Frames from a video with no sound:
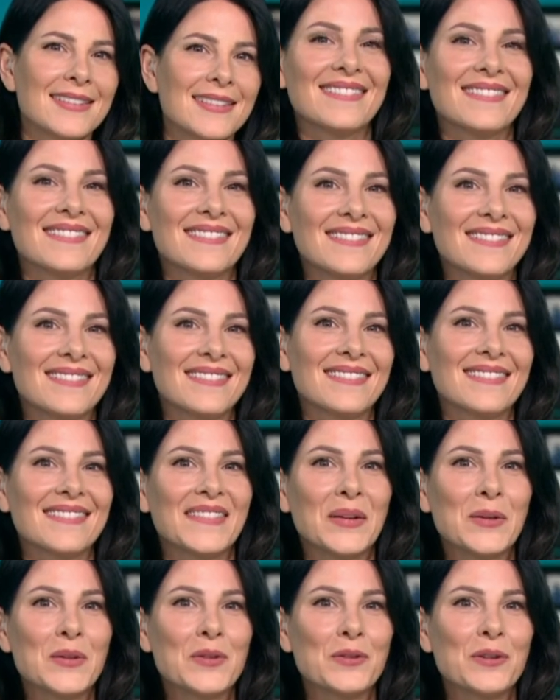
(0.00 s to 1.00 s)

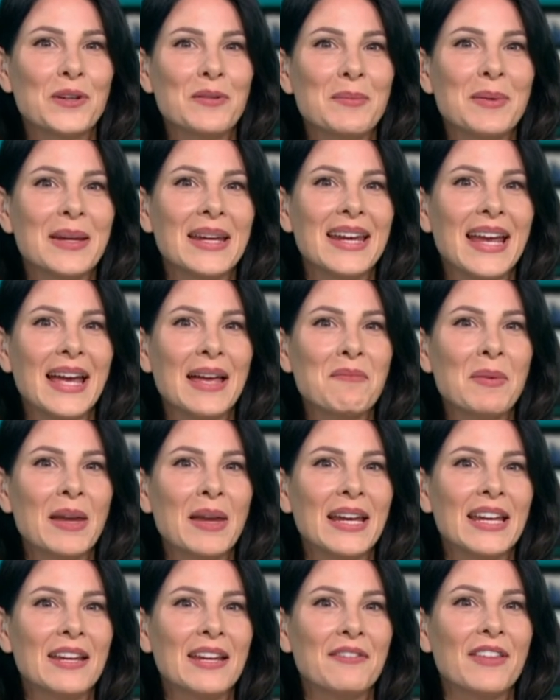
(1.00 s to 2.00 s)
Well, join me and
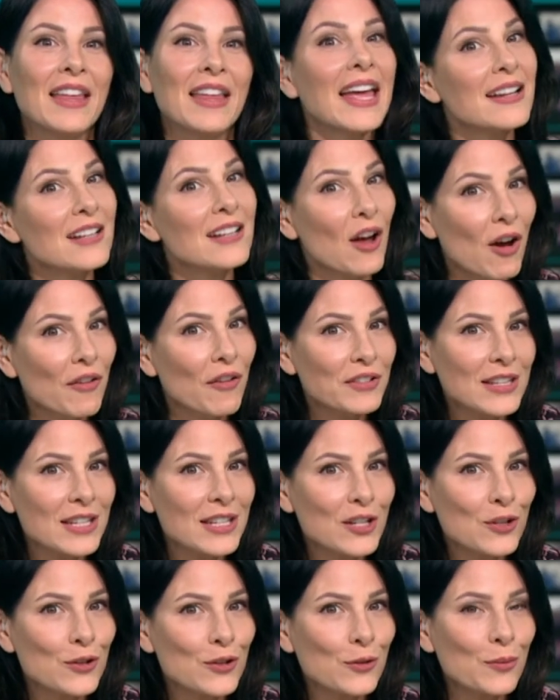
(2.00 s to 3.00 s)
Becky for that after
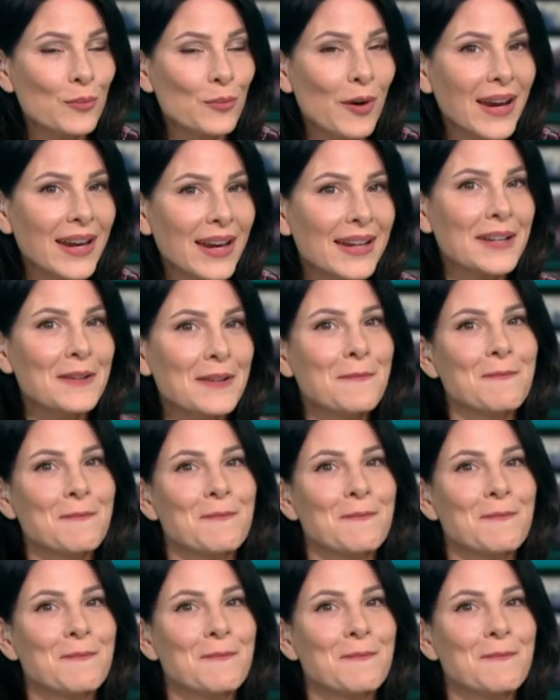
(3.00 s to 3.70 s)
this short break.